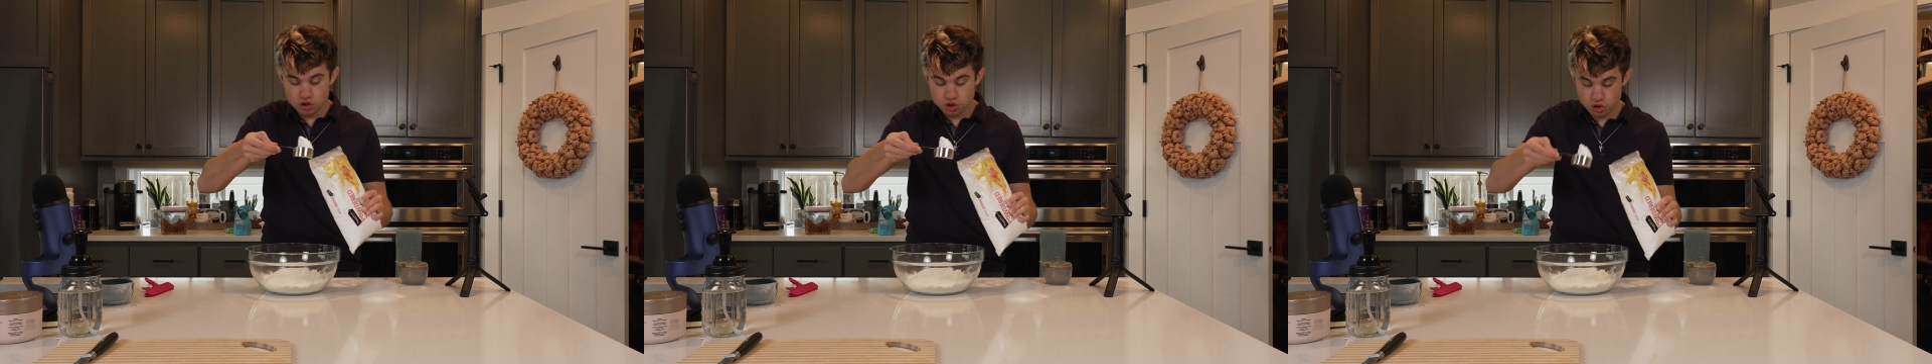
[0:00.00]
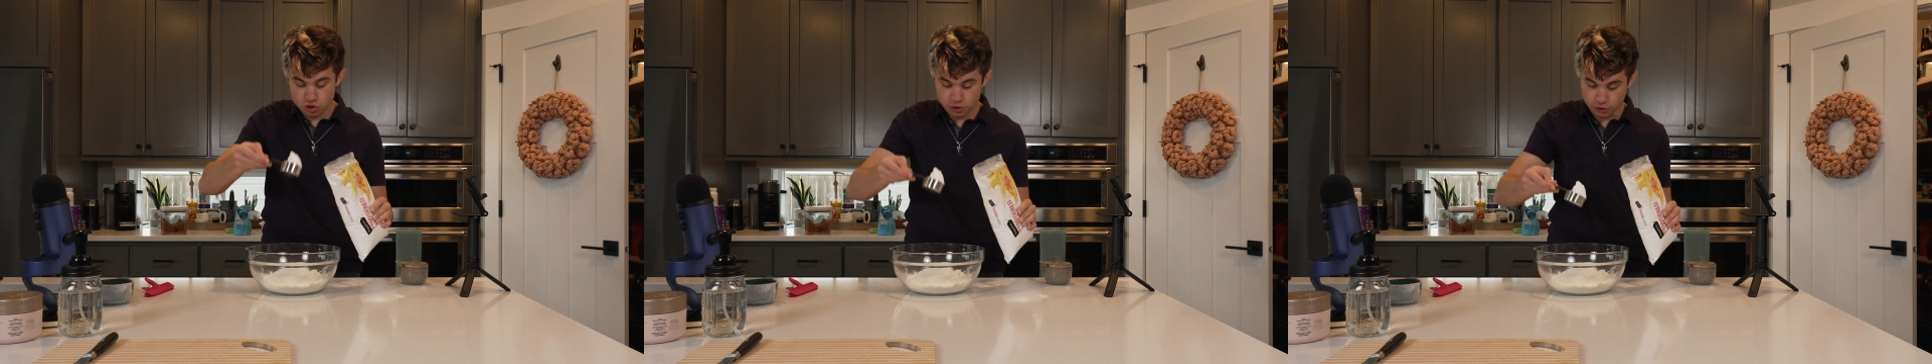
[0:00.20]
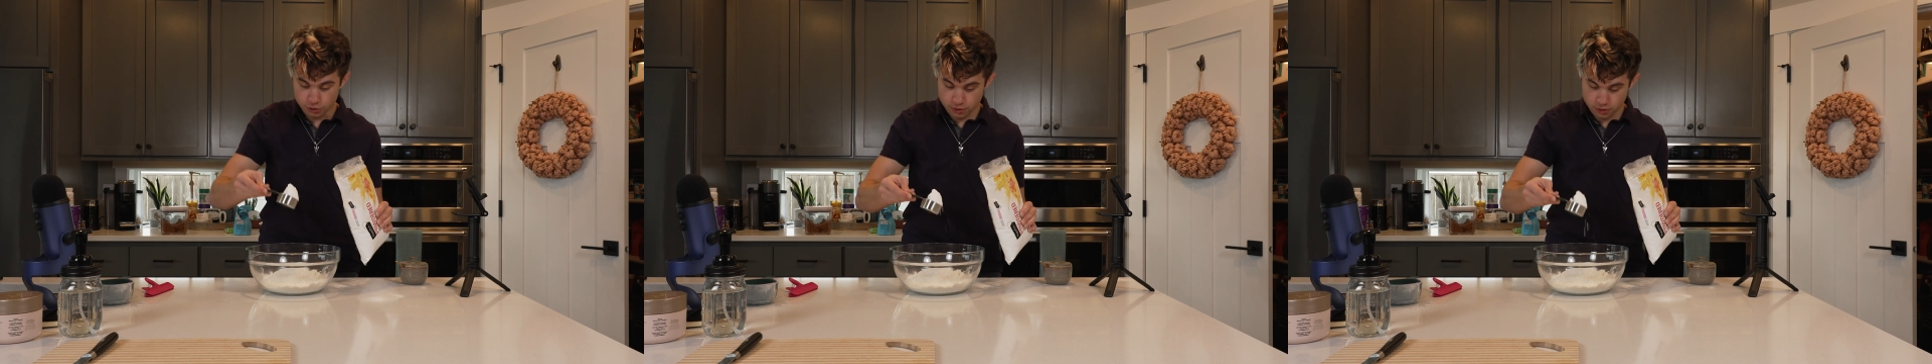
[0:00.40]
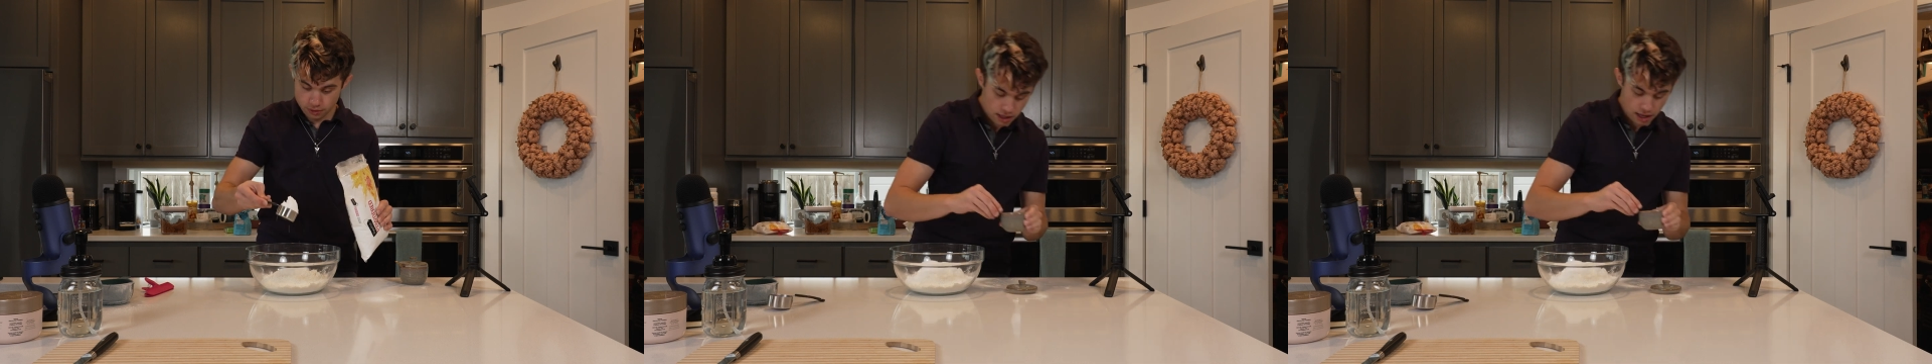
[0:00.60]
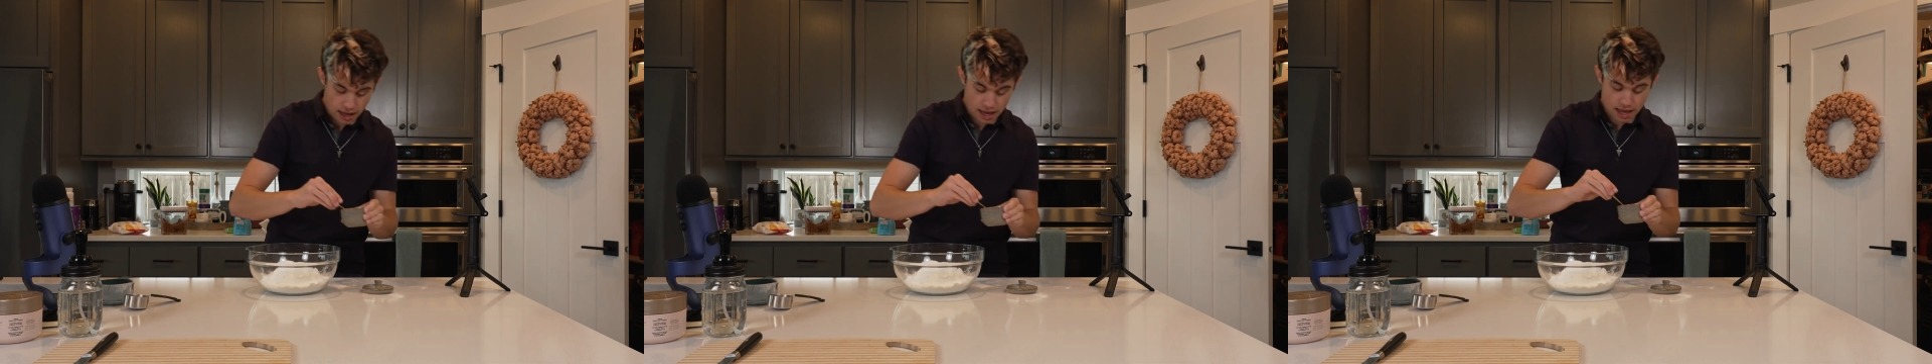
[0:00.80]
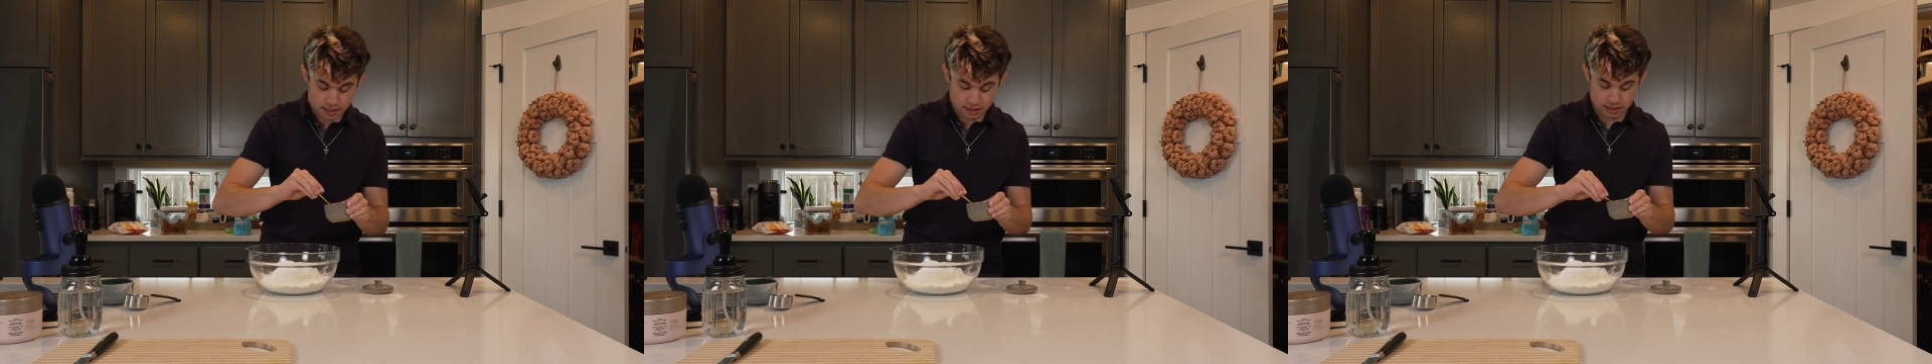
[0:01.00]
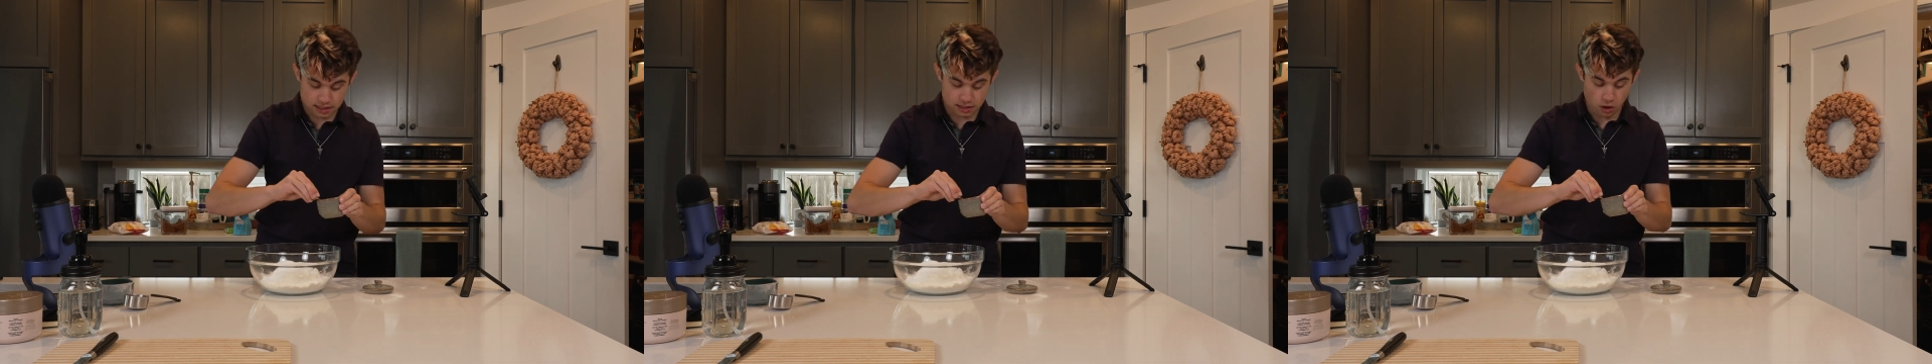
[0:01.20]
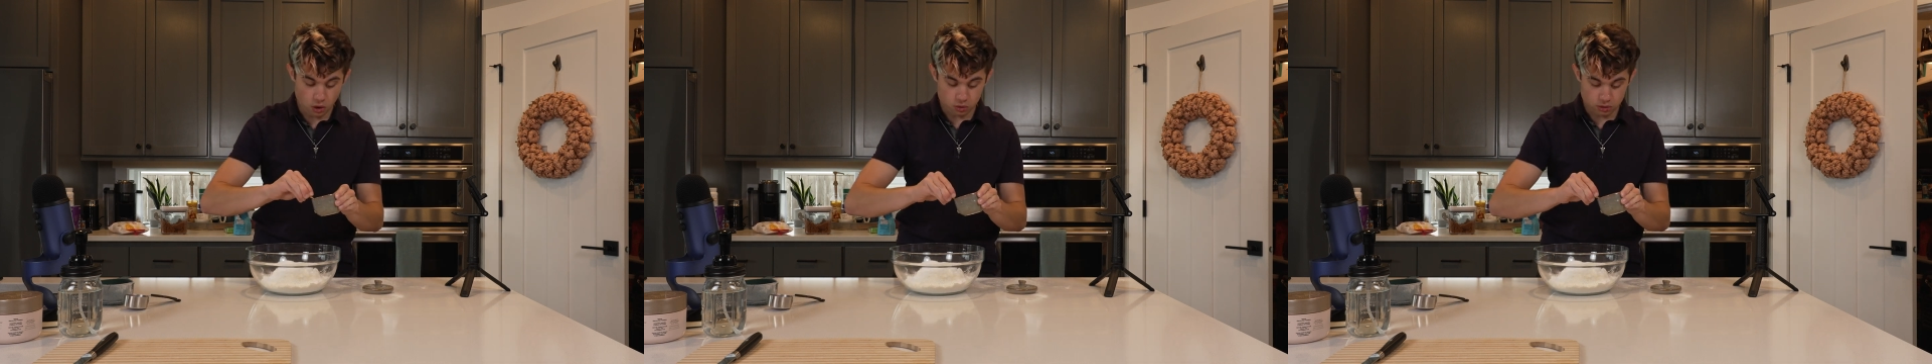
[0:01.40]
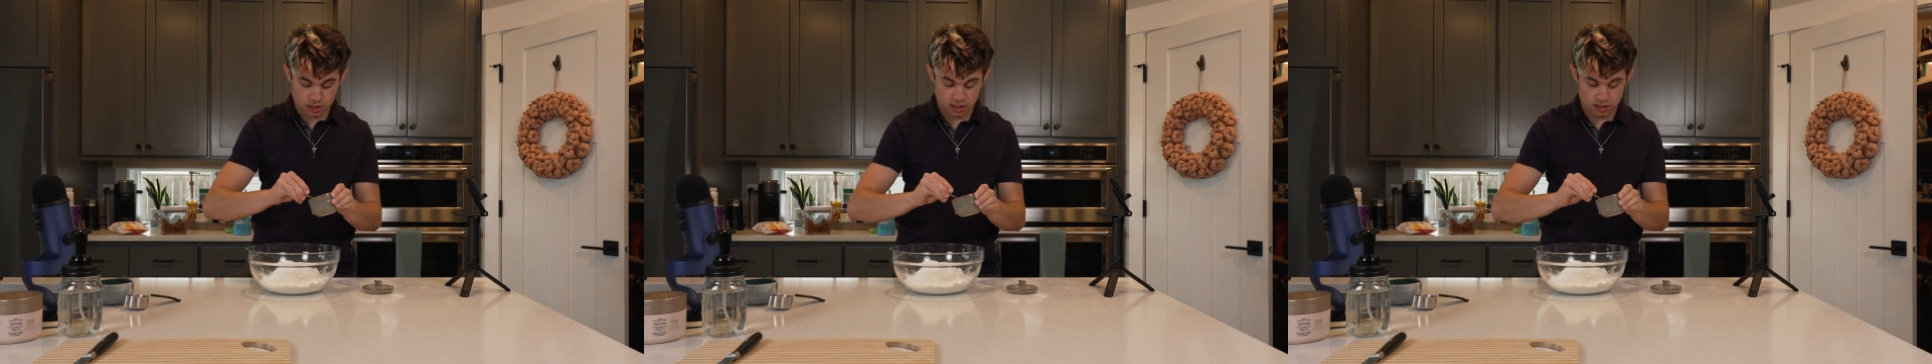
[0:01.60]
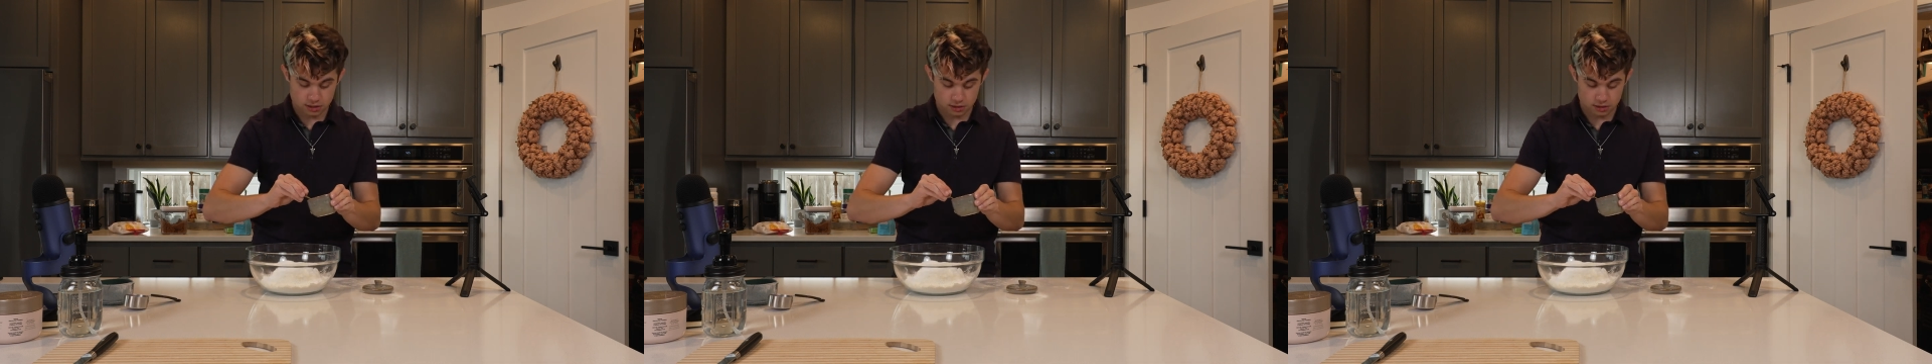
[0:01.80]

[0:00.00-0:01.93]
sugar and salt.